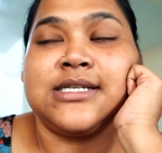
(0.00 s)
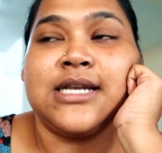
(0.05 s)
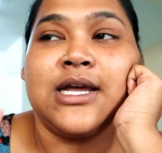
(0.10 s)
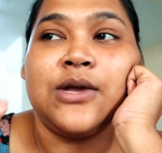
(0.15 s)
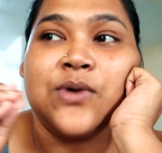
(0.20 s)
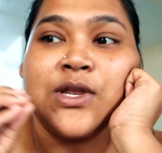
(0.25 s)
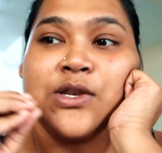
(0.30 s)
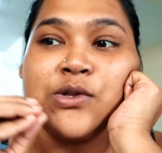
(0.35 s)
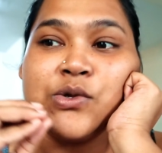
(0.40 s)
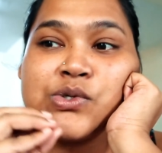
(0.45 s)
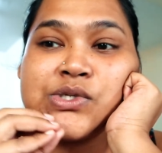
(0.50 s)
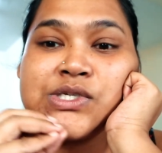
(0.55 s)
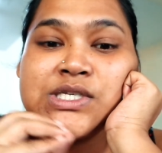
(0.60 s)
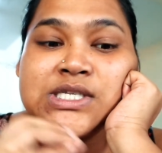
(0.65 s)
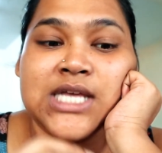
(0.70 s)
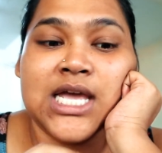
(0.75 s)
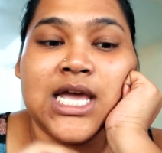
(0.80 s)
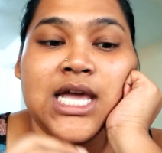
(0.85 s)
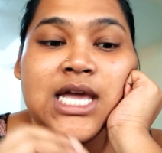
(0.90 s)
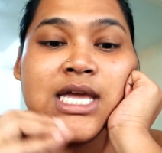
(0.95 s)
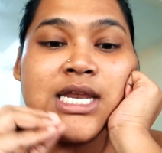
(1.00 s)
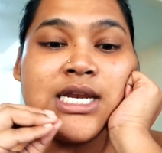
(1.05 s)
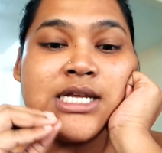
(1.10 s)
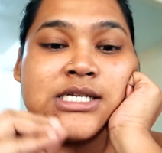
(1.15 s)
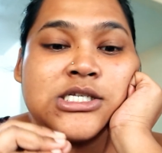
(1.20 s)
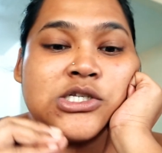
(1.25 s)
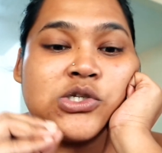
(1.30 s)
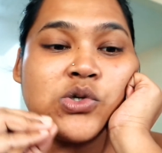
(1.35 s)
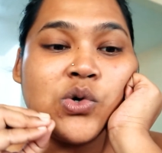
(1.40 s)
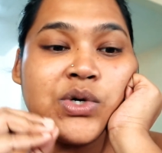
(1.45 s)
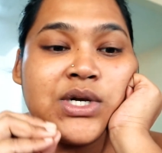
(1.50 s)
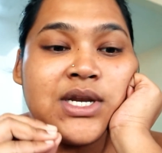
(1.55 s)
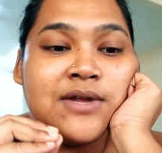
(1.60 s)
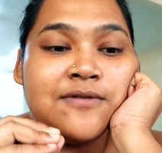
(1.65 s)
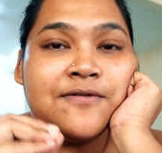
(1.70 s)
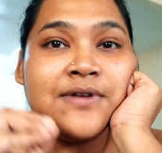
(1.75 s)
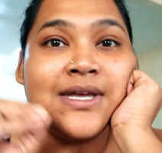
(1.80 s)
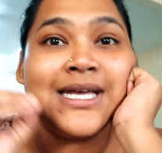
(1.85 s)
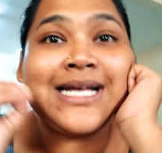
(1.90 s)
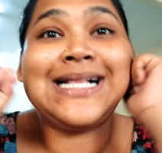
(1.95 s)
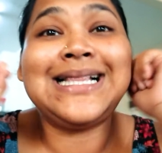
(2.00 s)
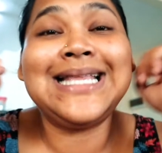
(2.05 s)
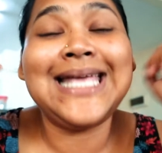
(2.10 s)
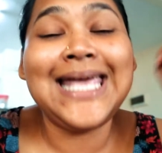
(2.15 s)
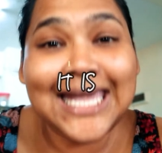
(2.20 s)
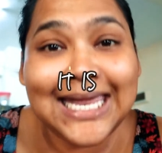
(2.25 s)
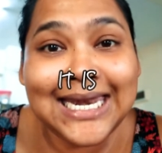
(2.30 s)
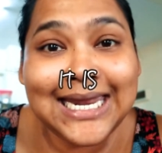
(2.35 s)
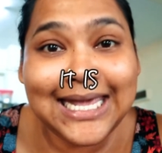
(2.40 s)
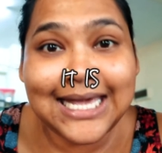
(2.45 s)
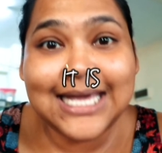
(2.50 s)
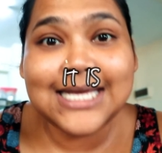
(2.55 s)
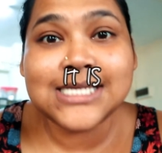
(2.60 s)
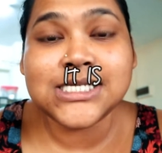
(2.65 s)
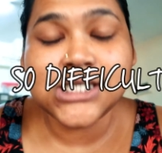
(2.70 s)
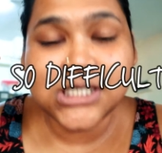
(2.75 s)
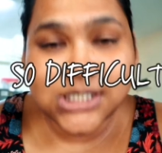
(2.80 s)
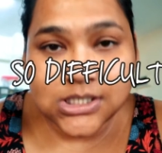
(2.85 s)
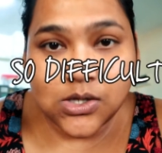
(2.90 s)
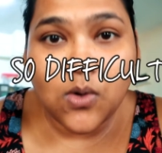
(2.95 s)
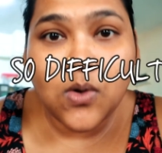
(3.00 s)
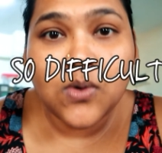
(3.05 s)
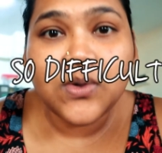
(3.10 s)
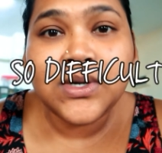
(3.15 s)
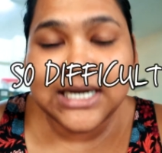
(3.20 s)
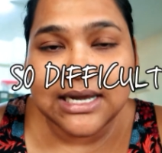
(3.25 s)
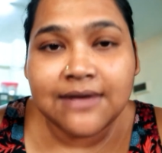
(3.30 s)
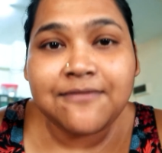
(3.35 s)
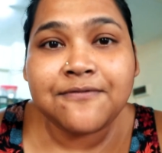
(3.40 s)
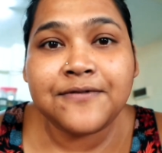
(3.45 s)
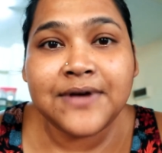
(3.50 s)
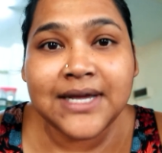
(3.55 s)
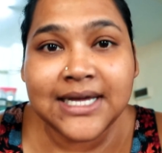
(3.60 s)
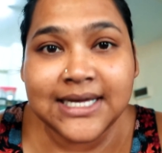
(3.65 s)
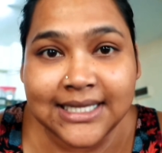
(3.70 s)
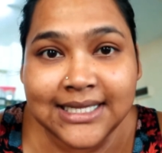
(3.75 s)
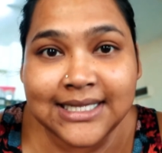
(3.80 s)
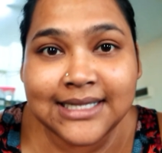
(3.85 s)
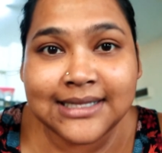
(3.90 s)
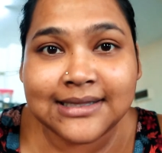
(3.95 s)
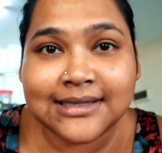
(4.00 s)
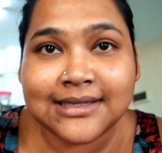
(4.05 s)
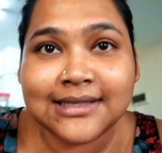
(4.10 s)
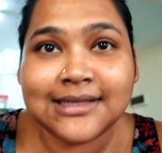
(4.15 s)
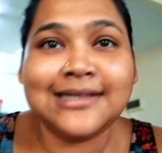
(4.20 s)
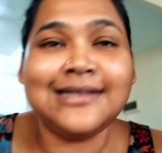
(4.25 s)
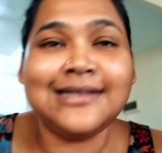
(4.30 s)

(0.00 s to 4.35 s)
Like when you say it is so difficult, it is so difficult.